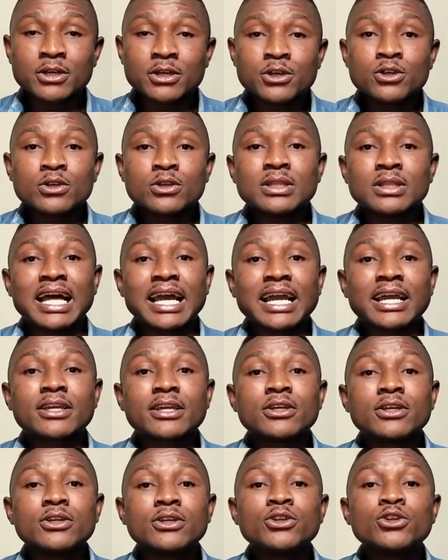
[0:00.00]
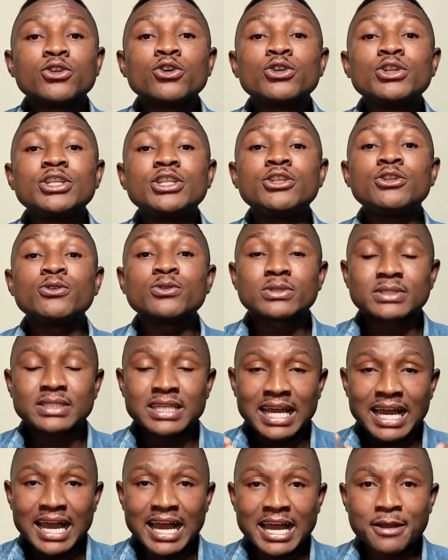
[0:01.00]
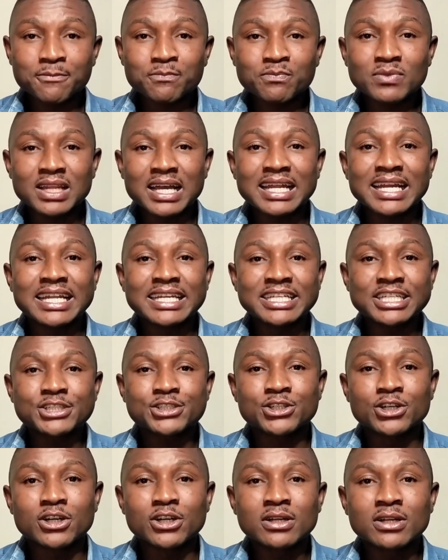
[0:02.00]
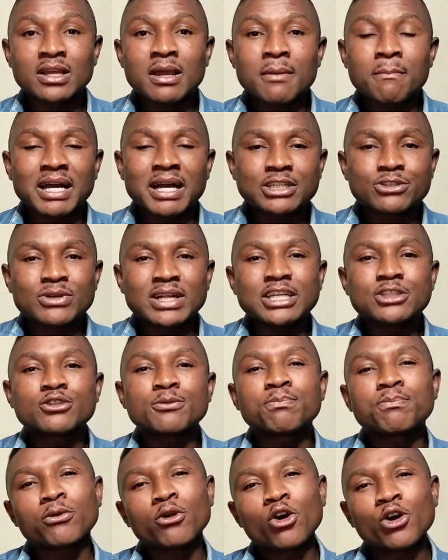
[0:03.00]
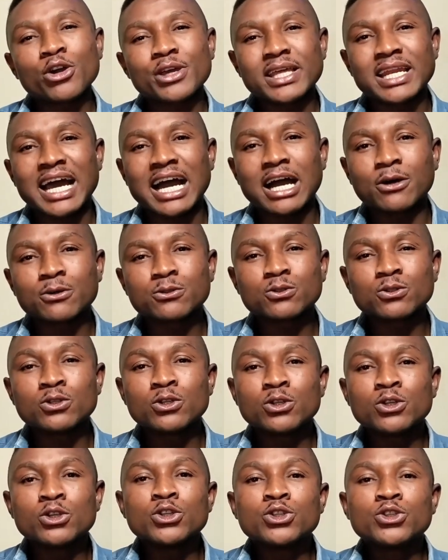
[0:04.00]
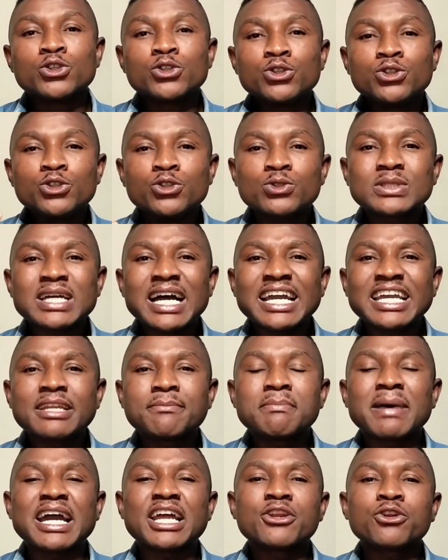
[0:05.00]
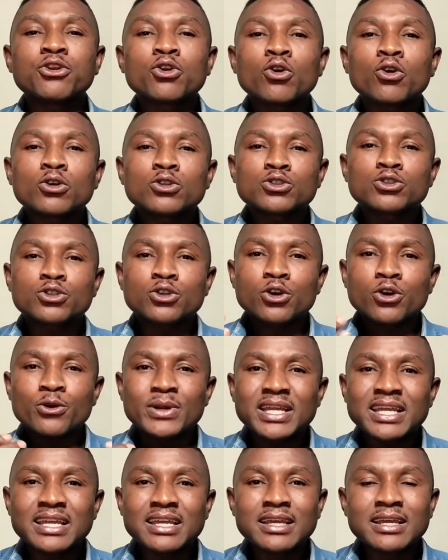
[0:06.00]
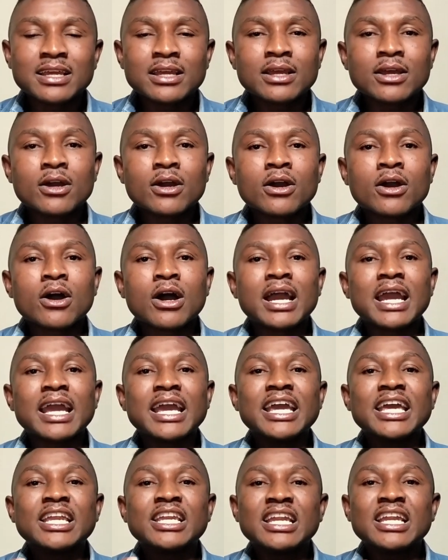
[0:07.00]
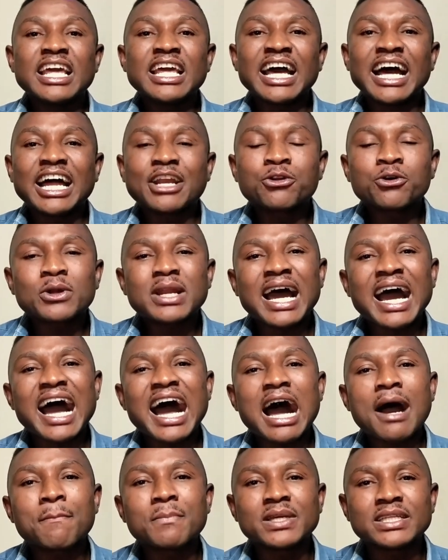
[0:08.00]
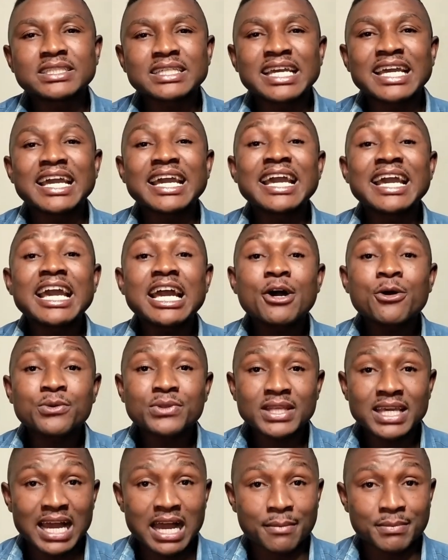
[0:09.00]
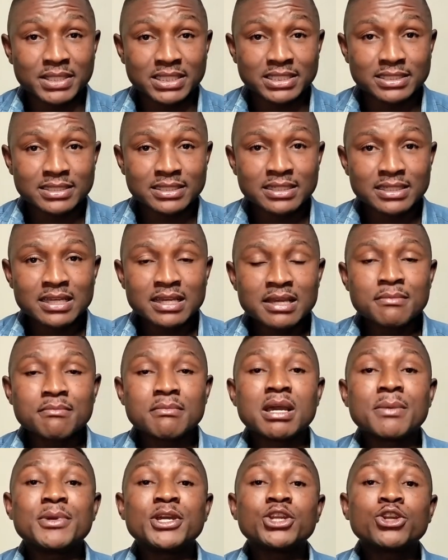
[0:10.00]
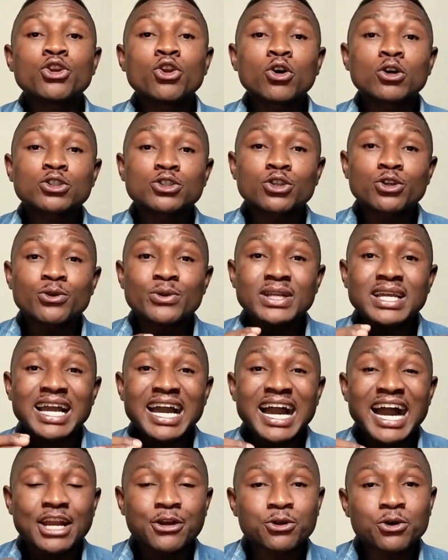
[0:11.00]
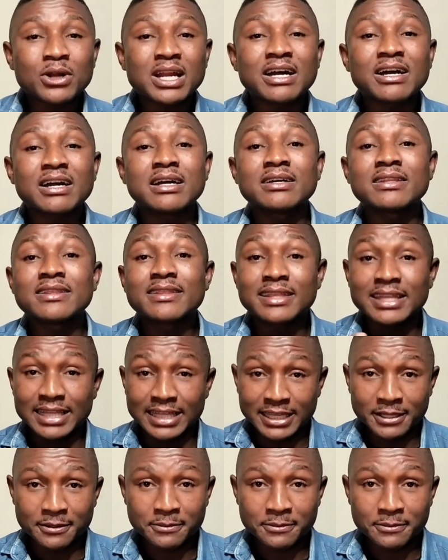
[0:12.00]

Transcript: like you don't neuter an addiction by trying to plug it out. You neuter it by nurturing a, a, another habit, a healthy habit, maybe nurturing another thing.